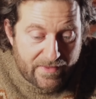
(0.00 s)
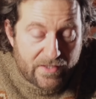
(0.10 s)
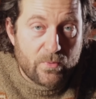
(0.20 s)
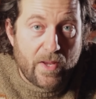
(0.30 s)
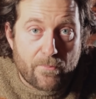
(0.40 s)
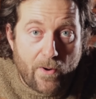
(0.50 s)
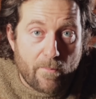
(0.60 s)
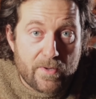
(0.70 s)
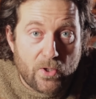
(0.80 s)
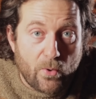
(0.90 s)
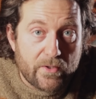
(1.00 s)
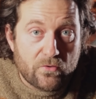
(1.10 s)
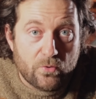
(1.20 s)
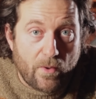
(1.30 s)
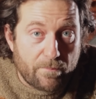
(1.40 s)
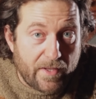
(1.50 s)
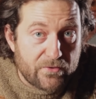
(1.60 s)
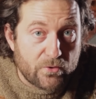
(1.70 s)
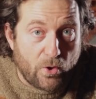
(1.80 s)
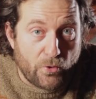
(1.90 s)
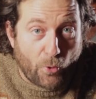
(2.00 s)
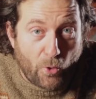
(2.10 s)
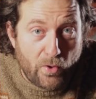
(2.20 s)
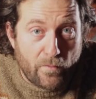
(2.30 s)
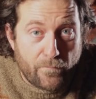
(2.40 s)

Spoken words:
then we are probably going to a place called Rold